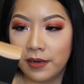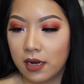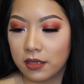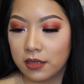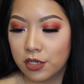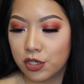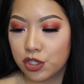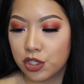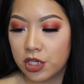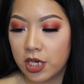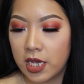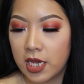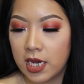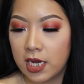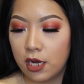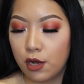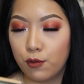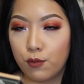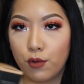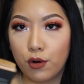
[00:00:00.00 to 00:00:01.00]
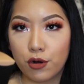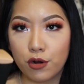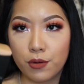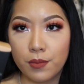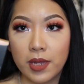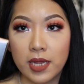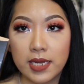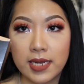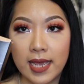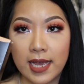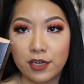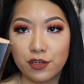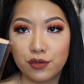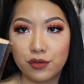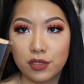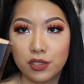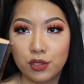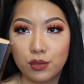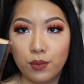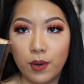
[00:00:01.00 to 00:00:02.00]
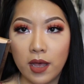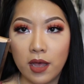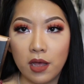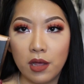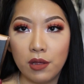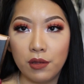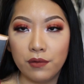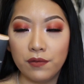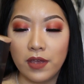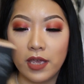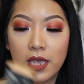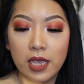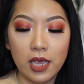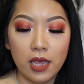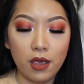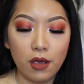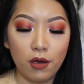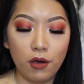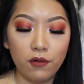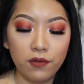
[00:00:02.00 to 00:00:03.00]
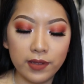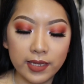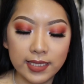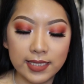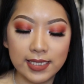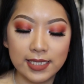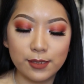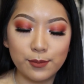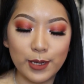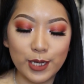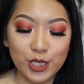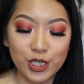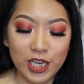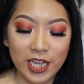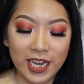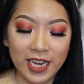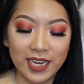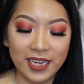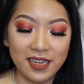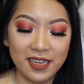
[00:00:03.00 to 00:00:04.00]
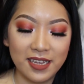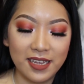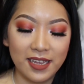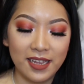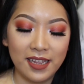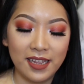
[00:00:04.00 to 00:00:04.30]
I got the shade Warm Natural 12. Hopefully this is my shade.